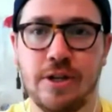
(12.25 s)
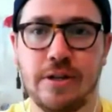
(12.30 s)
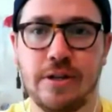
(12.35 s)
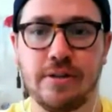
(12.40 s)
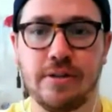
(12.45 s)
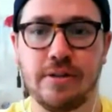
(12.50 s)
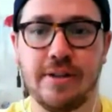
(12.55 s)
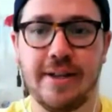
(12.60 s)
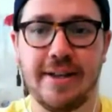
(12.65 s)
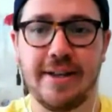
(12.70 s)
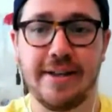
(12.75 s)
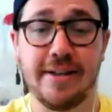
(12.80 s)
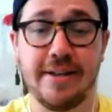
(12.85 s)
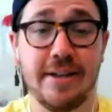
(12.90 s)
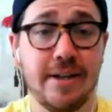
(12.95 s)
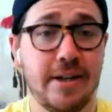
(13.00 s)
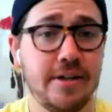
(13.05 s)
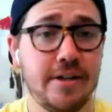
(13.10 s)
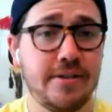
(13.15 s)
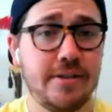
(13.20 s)
Clay.
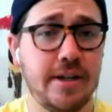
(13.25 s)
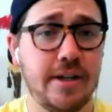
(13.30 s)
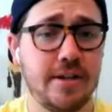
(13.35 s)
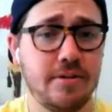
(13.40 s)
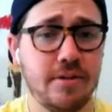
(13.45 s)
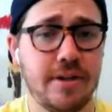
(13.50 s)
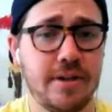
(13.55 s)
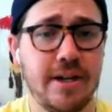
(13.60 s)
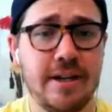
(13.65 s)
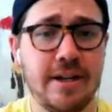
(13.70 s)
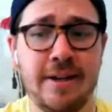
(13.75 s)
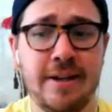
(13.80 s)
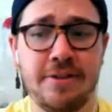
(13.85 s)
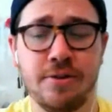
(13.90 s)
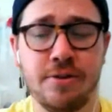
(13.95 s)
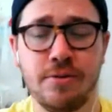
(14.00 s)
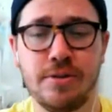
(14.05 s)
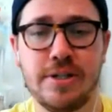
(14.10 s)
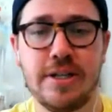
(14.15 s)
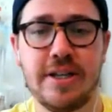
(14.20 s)
Taking a look at a
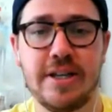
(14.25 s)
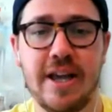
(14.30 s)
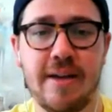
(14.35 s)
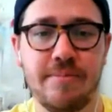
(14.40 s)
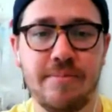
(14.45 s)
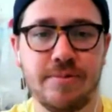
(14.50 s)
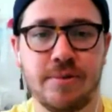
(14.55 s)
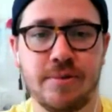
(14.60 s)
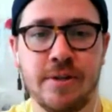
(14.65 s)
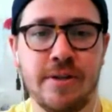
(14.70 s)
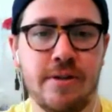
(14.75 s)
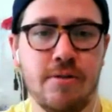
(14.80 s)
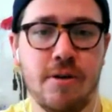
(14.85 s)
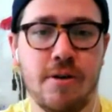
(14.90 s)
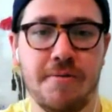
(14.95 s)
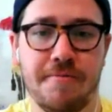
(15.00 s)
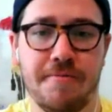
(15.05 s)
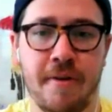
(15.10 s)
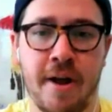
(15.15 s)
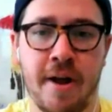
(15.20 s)
13 game slate here
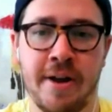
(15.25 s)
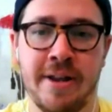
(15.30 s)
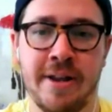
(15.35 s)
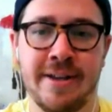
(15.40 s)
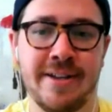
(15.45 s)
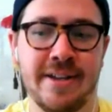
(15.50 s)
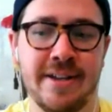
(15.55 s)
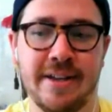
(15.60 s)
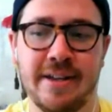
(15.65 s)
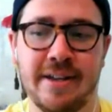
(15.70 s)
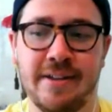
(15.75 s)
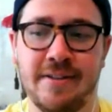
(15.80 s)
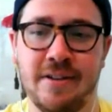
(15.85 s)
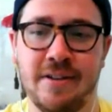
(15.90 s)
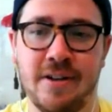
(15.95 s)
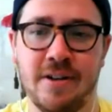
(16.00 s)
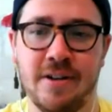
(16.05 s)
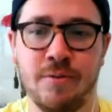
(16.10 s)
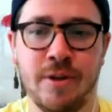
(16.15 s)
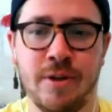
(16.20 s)
on Friday, and
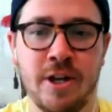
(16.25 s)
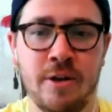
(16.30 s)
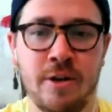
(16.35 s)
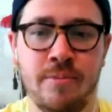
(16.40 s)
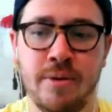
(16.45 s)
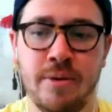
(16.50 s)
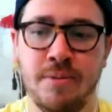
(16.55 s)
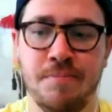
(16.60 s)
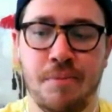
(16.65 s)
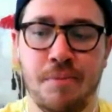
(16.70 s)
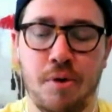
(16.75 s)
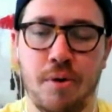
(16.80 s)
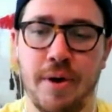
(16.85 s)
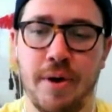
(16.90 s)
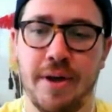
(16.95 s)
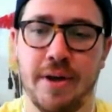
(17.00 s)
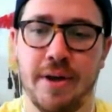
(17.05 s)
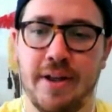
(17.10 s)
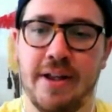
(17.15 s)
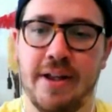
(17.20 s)
uh, we got a big
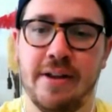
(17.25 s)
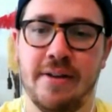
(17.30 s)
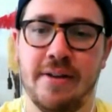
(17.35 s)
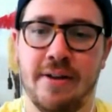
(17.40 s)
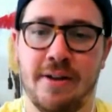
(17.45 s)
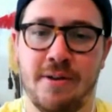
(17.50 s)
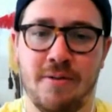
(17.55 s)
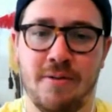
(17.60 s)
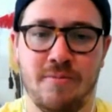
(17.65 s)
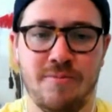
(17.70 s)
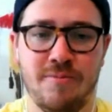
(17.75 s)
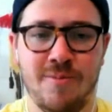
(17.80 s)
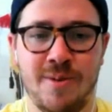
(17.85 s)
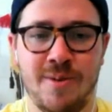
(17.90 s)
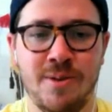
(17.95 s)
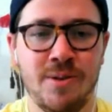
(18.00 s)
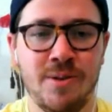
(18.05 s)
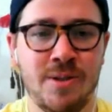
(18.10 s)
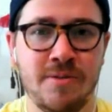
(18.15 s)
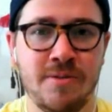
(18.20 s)
boy and uh,
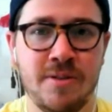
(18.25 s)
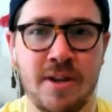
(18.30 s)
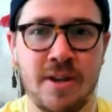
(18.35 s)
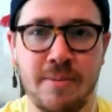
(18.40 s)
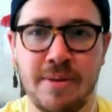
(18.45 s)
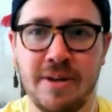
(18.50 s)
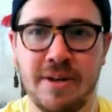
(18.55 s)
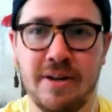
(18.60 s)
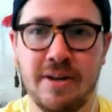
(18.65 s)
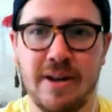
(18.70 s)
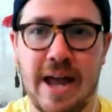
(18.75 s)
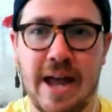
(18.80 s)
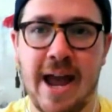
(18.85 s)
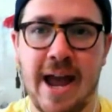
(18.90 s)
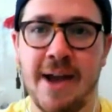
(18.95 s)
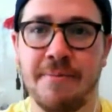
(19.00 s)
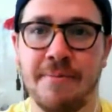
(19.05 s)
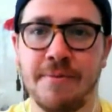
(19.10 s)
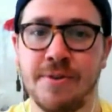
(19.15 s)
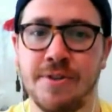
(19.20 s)
relatively, I mean,
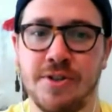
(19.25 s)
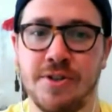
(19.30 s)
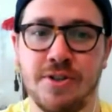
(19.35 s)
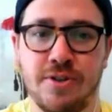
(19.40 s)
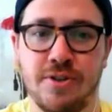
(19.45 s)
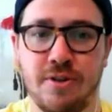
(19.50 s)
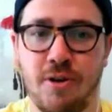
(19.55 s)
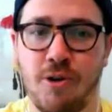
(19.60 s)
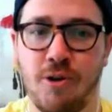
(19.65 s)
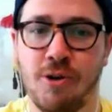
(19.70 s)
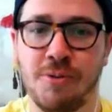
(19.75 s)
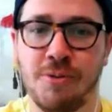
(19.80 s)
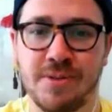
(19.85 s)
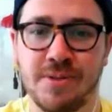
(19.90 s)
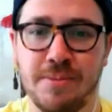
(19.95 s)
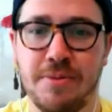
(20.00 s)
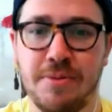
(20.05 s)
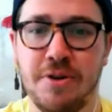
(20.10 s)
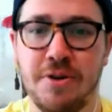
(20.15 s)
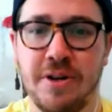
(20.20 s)
average arms. I
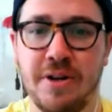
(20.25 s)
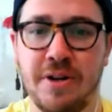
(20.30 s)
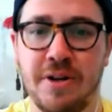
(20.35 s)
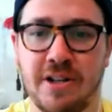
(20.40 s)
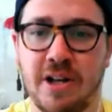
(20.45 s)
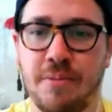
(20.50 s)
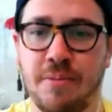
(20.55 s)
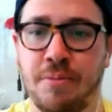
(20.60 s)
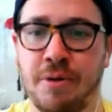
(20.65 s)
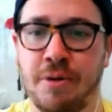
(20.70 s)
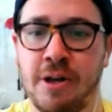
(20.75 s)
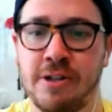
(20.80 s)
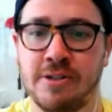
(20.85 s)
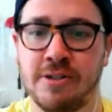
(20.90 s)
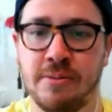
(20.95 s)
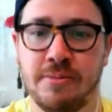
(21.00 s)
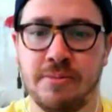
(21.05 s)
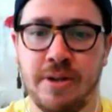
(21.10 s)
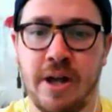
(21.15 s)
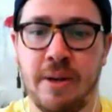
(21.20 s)
mean, you had a couple guys up
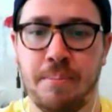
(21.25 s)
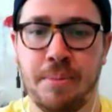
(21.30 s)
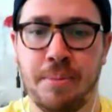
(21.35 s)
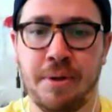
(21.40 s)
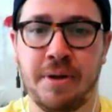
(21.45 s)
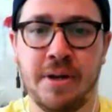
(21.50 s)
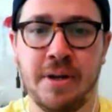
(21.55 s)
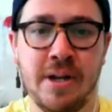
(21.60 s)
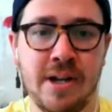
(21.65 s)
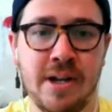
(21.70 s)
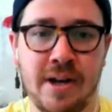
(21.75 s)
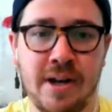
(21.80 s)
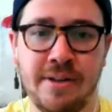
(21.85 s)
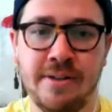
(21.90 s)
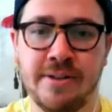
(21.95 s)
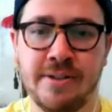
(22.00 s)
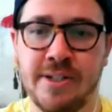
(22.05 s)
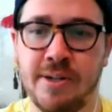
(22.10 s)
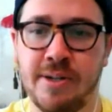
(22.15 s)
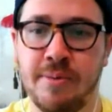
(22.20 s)
top, but I think it's
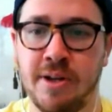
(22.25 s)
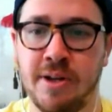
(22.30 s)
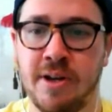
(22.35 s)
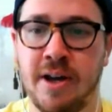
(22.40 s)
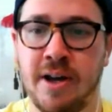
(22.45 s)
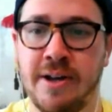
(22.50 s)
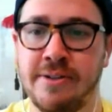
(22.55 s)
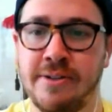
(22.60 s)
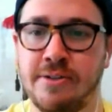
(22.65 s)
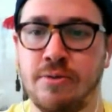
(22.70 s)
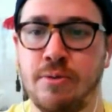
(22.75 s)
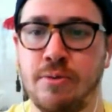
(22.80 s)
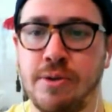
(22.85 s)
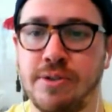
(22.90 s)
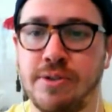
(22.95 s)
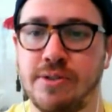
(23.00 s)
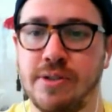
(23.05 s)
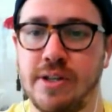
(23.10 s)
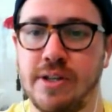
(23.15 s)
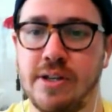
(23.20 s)
going to be a high scoring
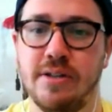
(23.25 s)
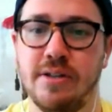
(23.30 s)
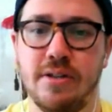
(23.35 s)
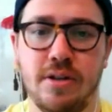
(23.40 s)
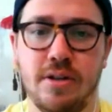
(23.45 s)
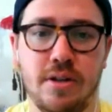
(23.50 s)
slate.